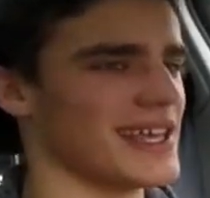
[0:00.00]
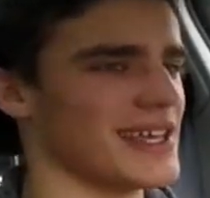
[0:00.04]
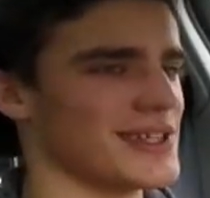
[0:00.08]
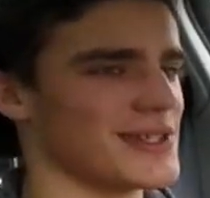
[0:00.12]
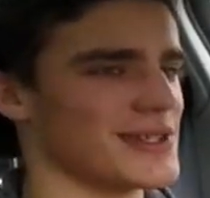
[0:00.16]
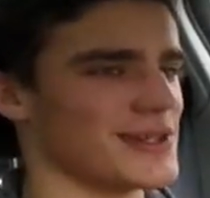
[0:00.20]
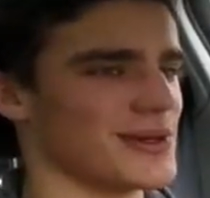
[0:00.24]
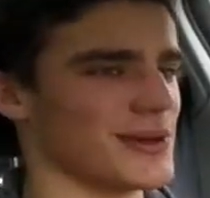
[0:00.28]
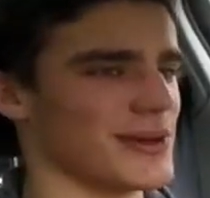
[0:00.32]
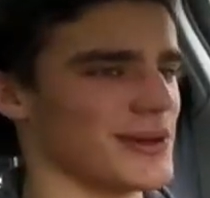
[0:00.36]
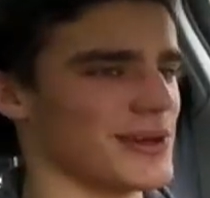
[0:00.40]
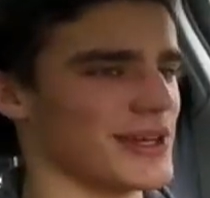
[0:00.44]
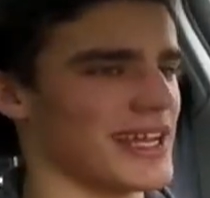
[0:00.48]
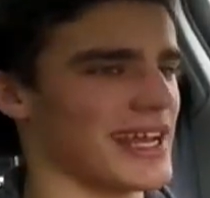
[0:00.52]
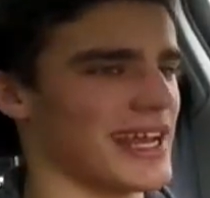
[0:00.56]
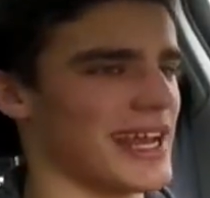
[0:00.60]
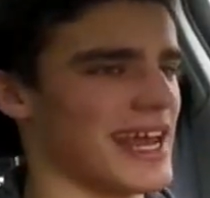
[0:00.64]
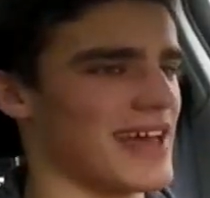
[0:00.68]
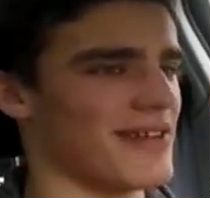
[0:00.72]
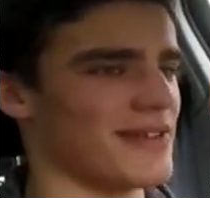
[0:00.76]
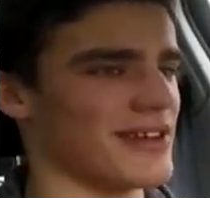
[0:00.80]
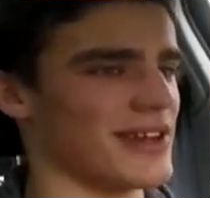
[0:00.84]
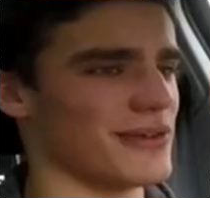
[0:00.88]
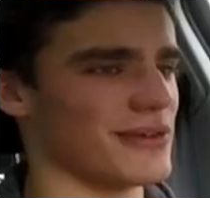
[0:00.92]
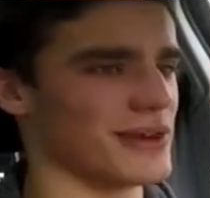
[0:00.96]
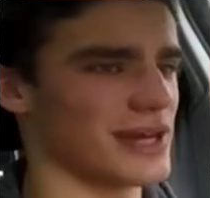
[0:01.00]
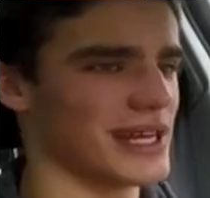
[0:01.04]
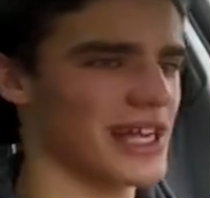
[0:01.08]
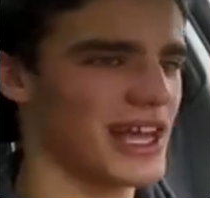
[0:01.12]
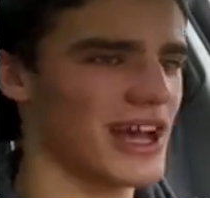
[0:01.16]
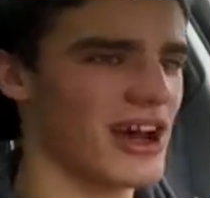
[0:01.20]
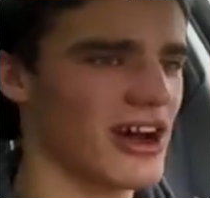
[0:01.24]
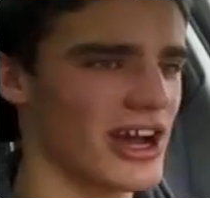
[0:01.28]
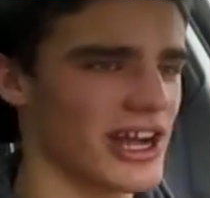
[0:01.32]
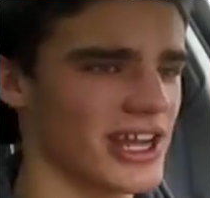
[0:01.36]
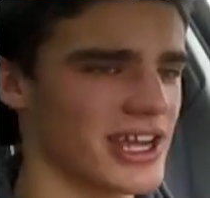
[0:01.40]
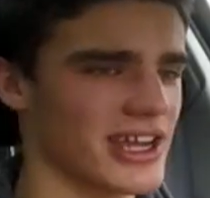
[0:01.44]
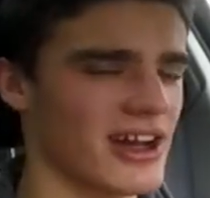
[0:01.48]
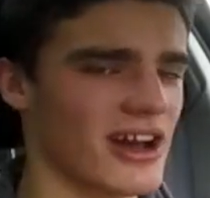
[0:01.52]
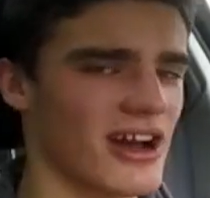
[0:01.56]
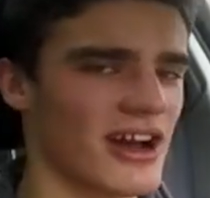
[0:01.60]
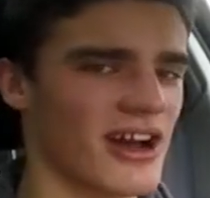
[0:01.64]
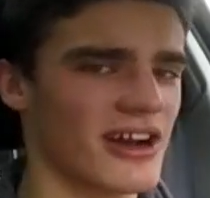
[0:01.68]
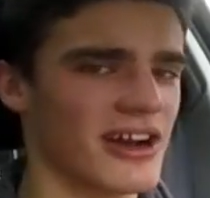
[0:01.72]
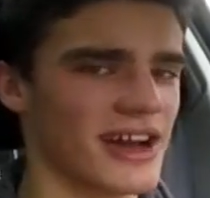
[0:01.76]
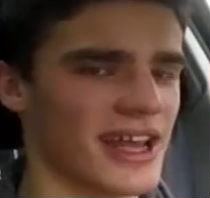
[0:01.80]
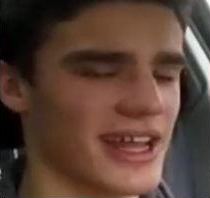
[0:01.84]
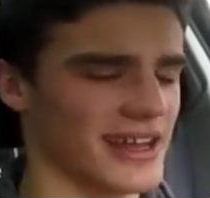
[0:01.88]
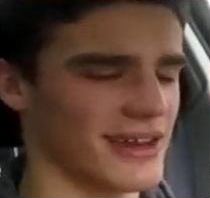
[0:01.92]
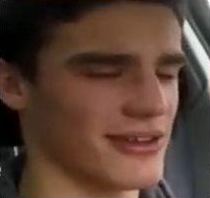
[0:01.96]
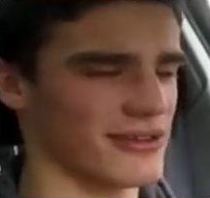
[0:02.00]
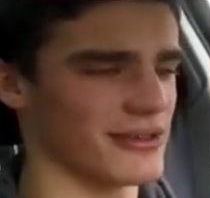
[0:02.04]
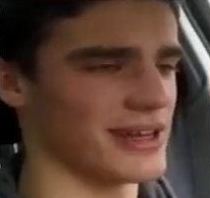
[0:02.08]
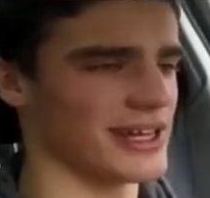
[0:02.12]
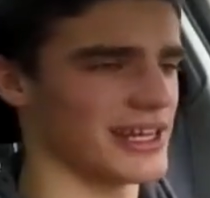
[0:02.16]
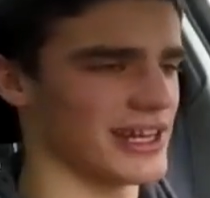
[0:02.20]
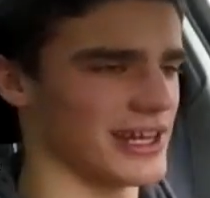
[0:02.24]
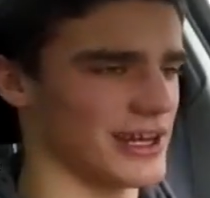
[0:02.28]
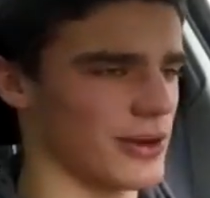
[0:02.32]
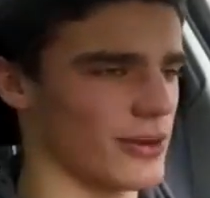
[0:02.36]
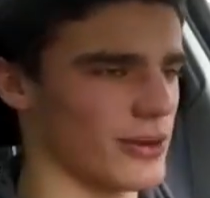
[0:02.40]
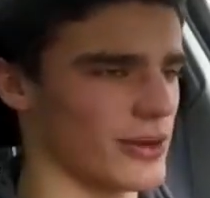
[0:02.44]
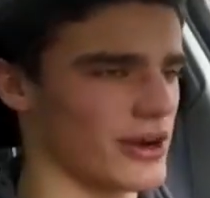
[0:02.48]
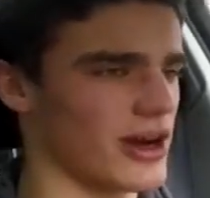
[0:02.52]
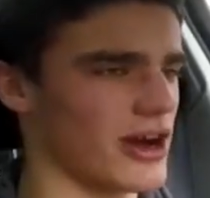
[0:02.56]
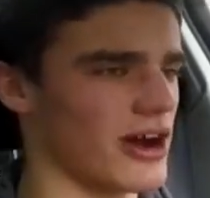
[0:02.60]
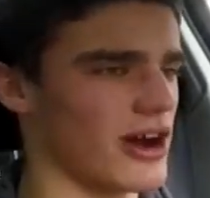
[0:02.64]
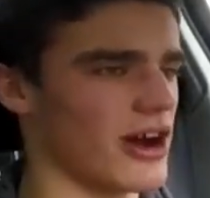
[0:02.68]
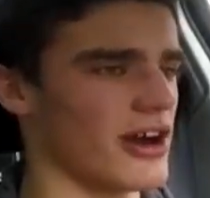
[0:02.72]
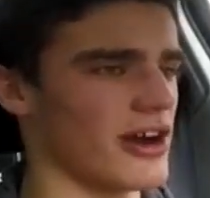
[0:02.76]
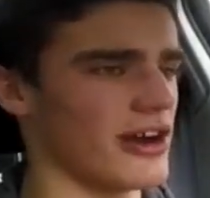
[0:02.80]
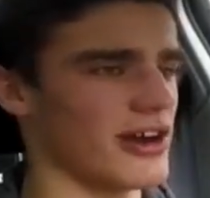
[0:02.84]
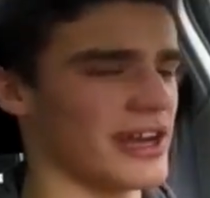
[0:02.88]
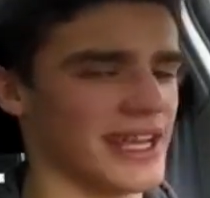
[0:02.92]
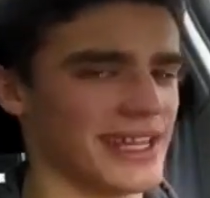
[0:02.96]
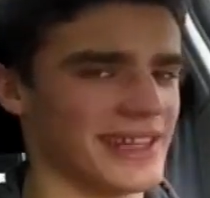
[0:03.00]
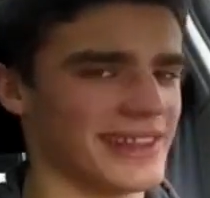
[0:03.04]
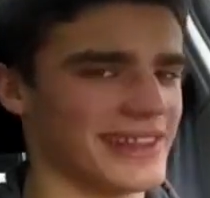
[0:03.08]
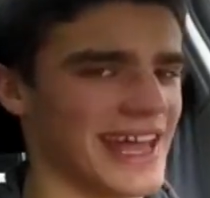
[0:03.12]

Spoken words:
So you can have a really high car and a really low car in